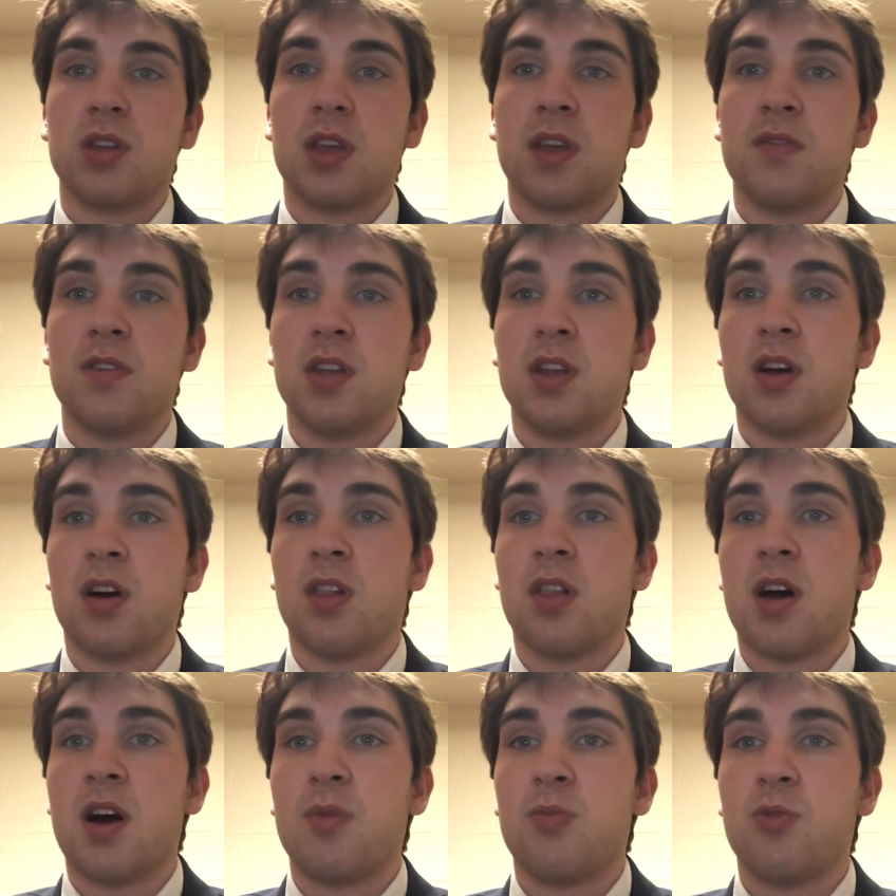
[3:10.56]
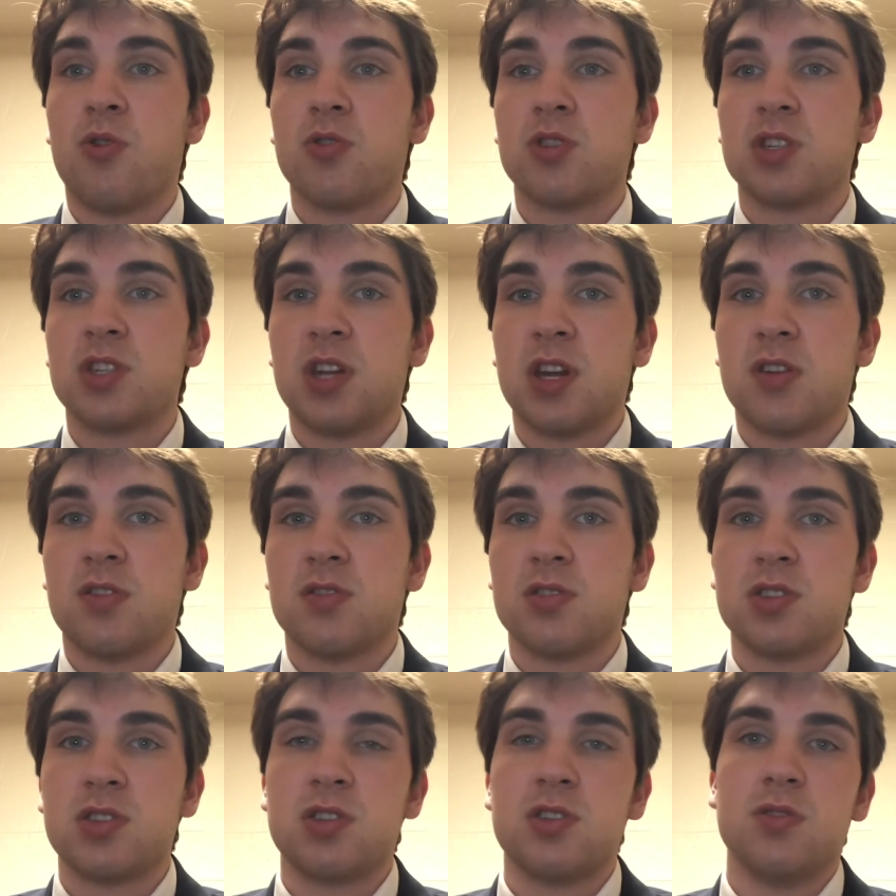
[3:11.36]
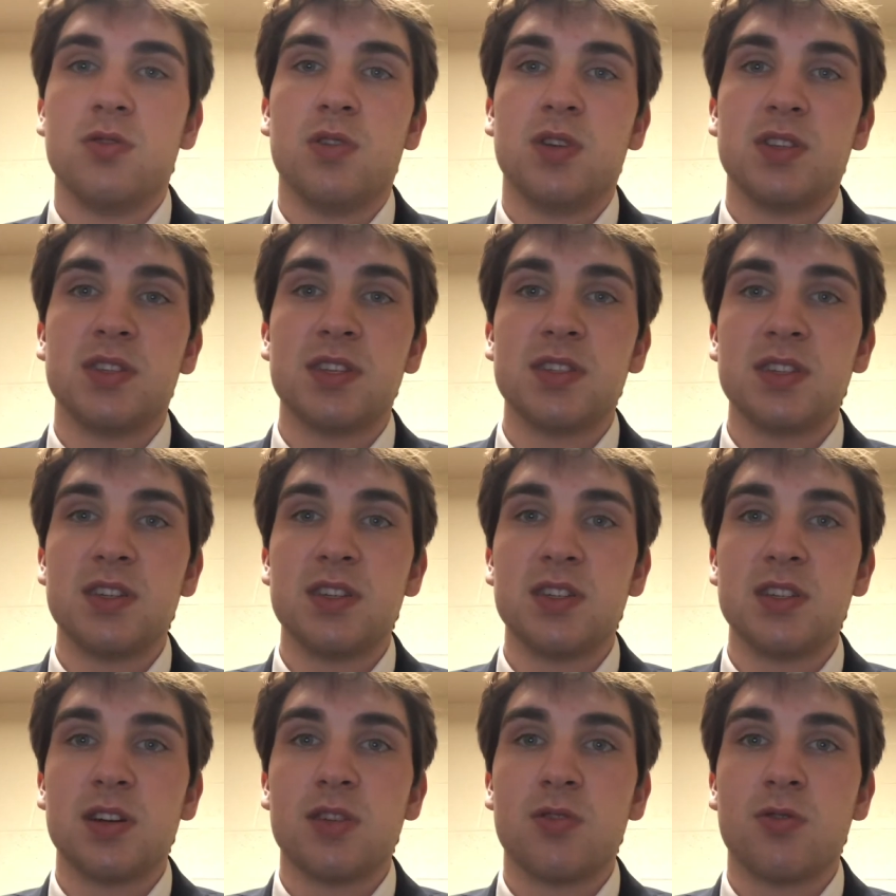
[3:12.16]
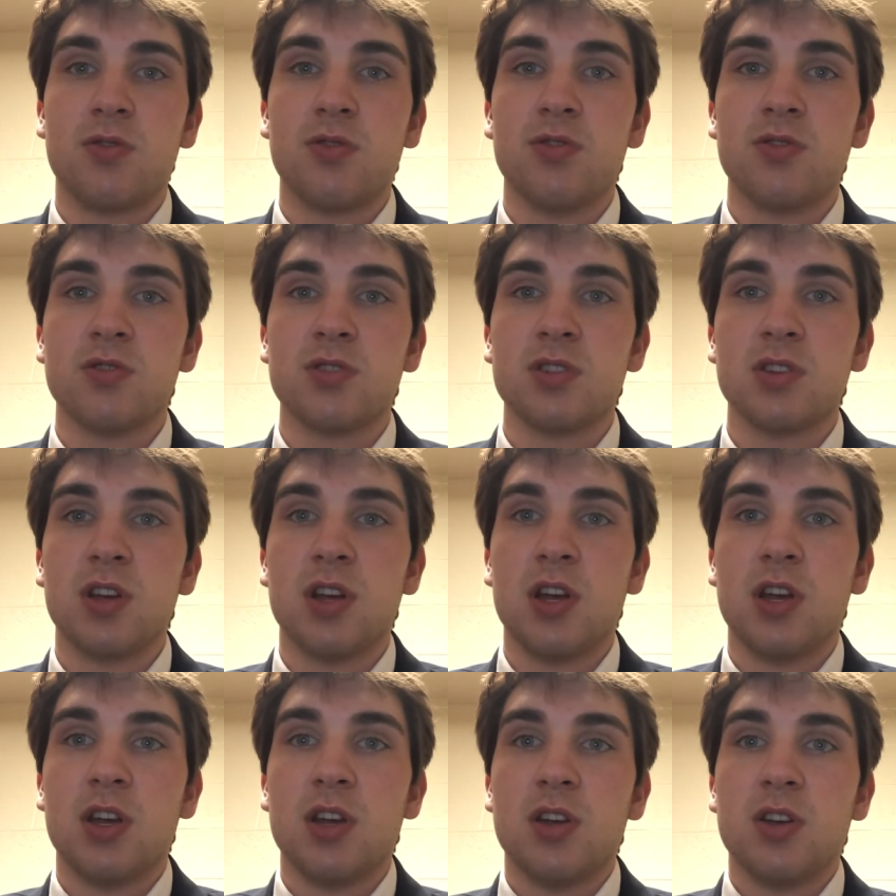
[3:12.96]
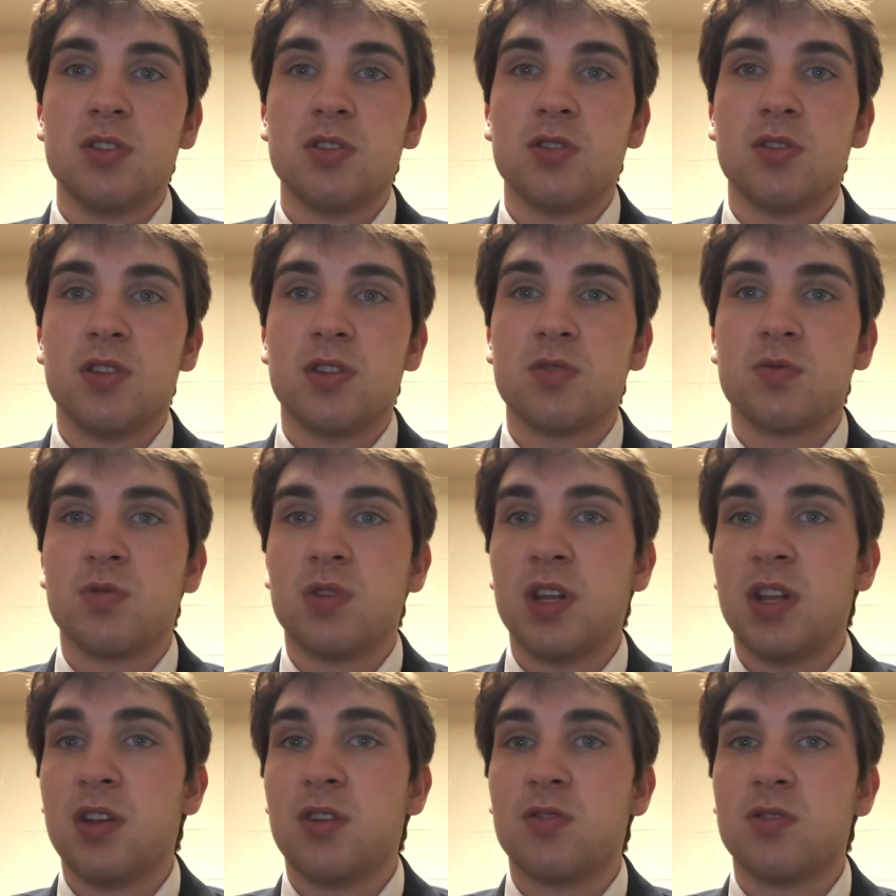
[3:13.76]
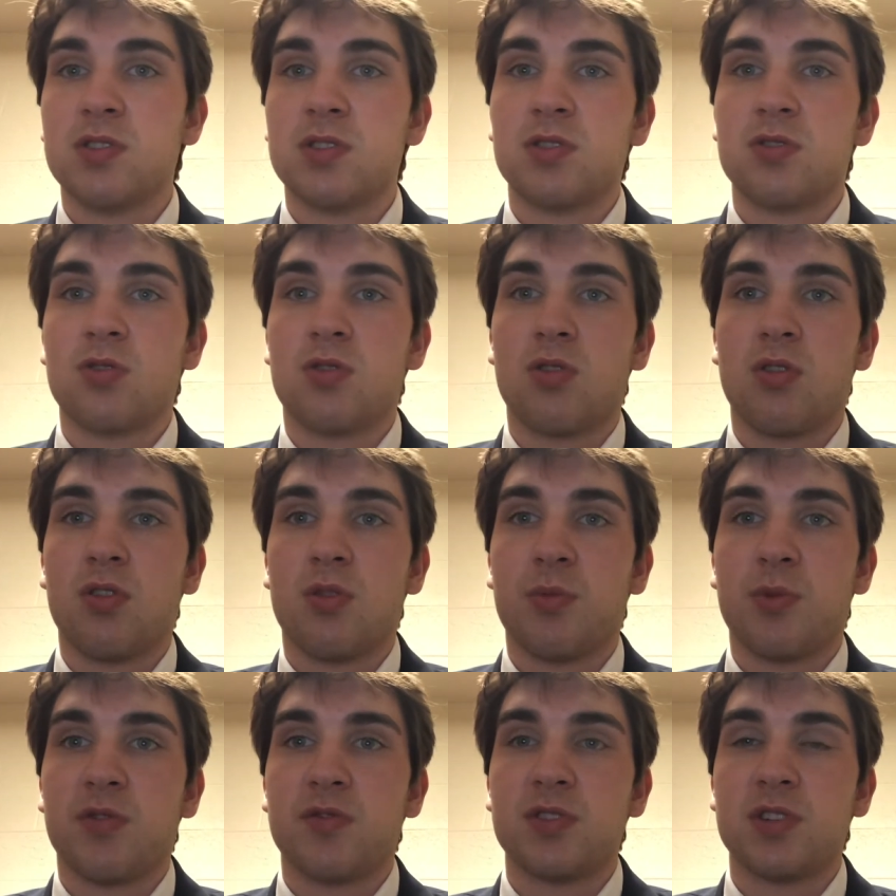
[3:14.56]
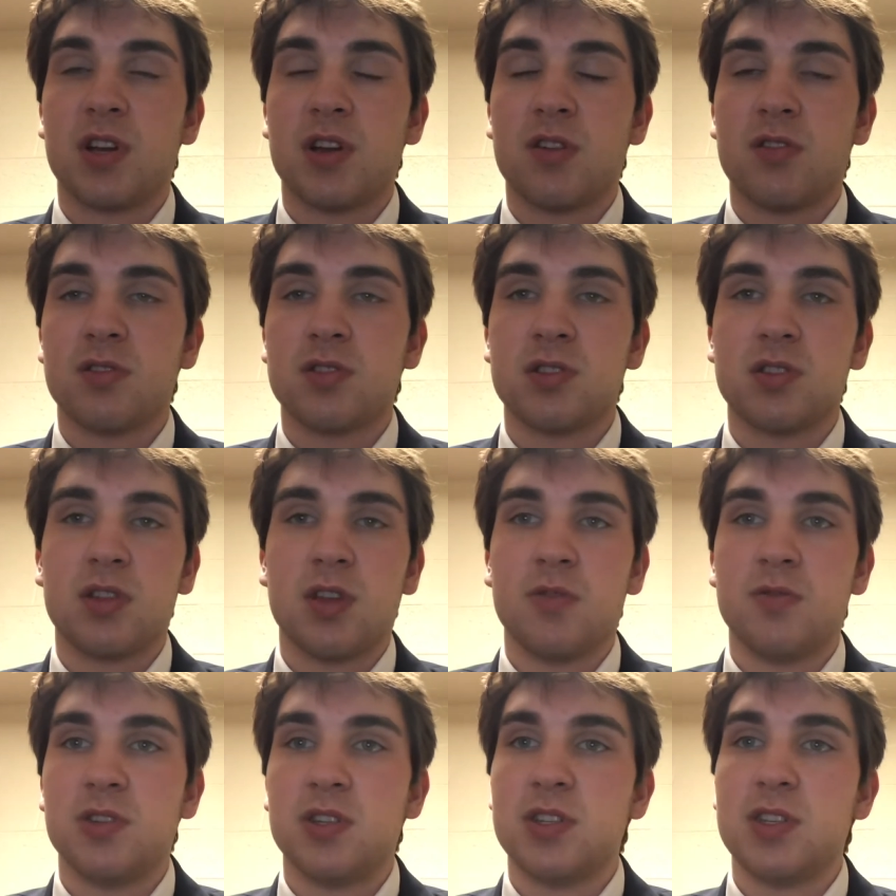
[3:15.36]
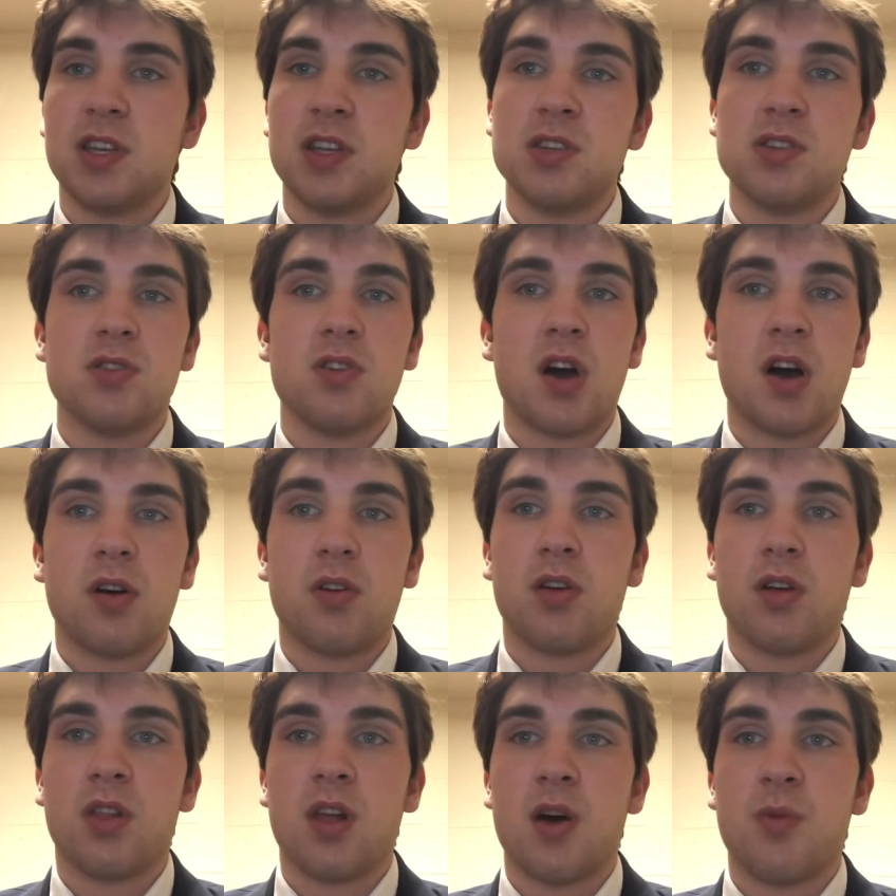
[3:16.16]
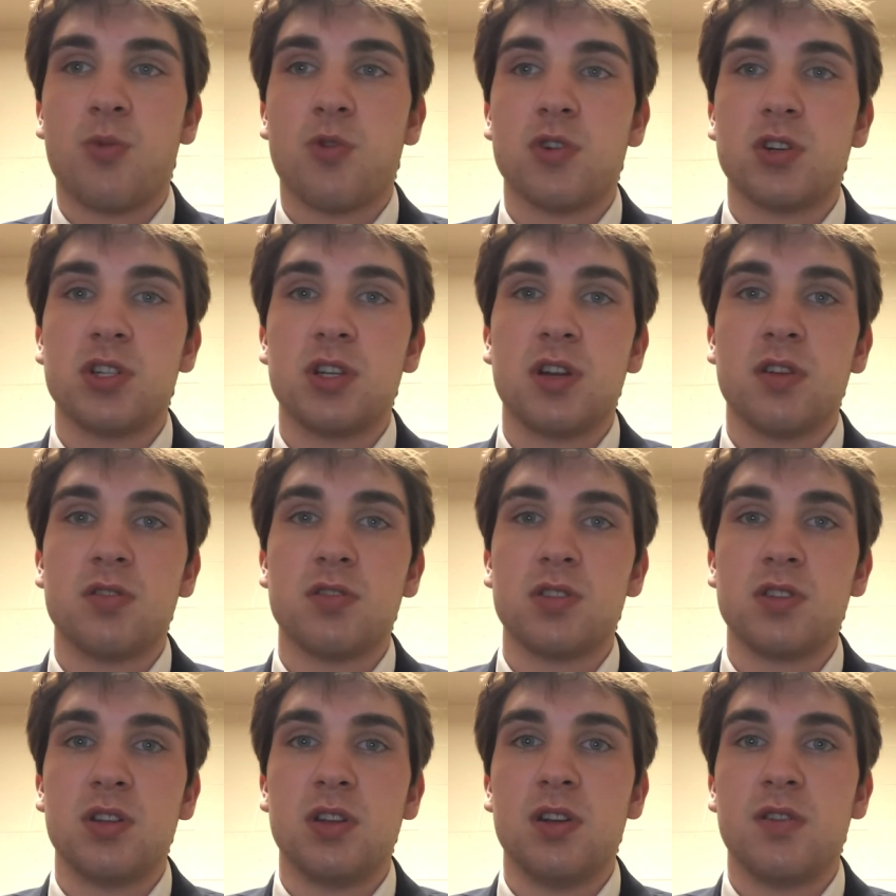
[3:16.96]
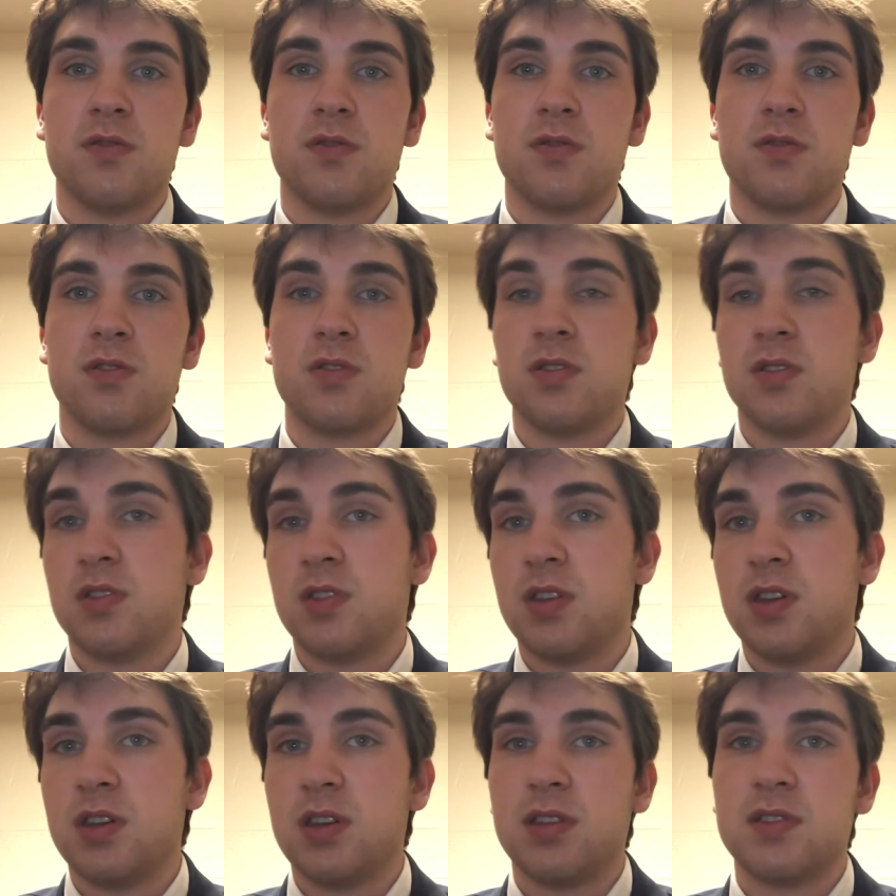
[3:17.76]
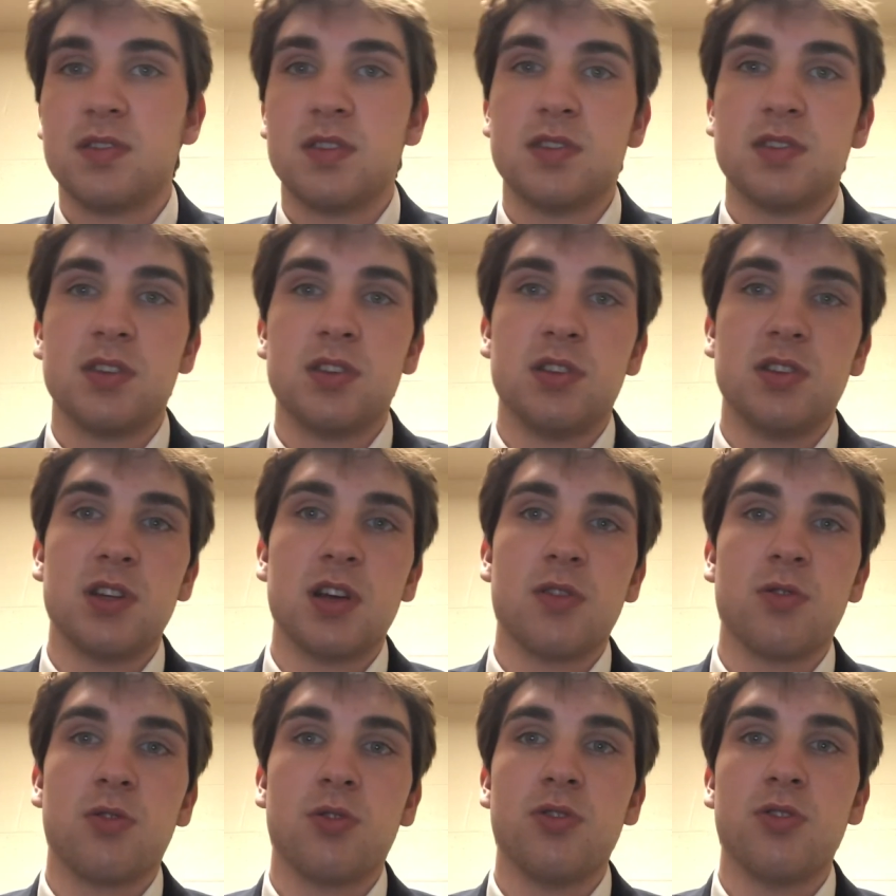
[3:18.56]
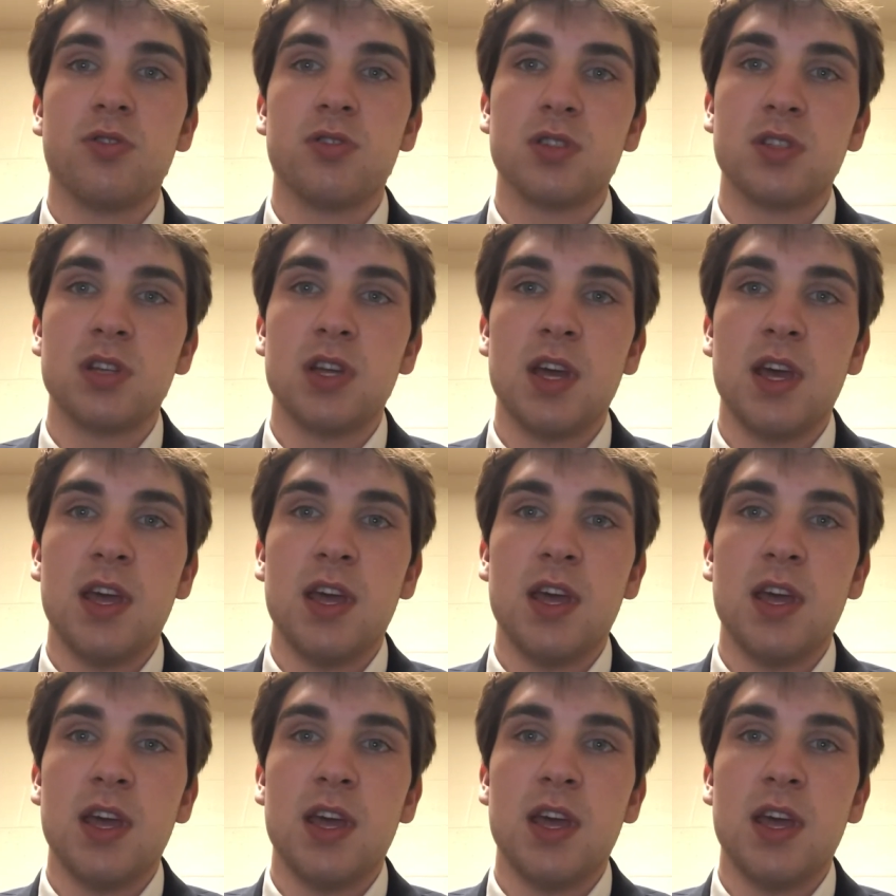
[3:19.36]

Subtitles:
a lot more shares to existing shareholders. So this would increase the total number of shares. They would just issue out a lot more shares to the existing shareholders.